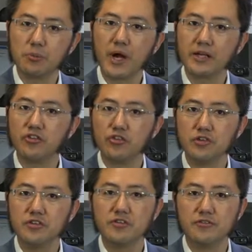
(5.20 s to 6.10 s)
Practice
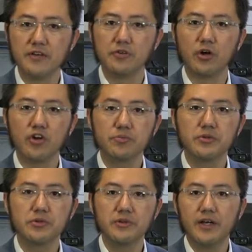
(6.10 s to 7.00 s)
Unit at Fairfield
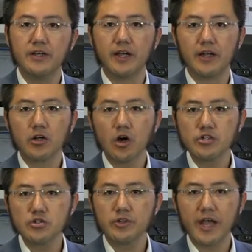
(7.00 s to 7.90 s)
Hospital and a
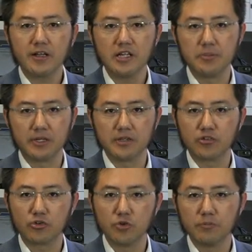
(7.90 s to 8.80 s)
conjoint academic in the
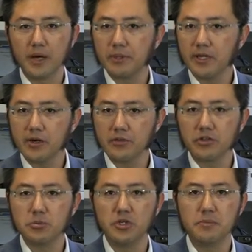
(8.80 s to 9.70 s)
School of Public Health and
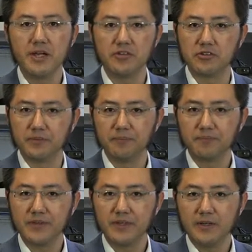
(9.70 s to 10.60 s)
Community Medicine.
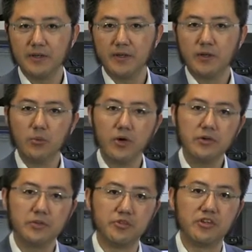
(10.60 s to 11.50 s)

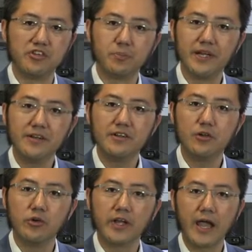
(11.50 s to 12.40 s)
Welcome to this blended
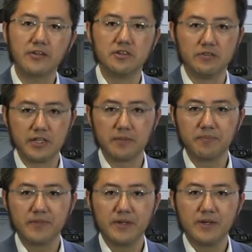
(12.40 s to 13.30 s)
learning activity.
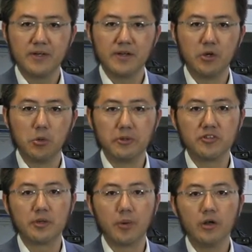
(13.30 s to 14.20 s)
There will be
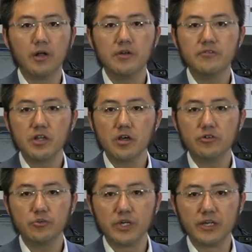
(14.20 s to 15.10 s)
some online videos
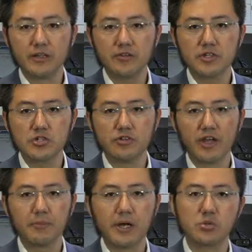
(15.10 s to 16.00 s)
and readings that should
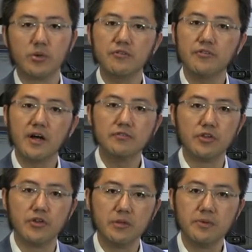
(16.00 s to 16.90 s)
take about 25 to
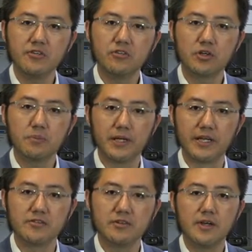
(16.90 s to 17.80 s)
30 minutes to complete.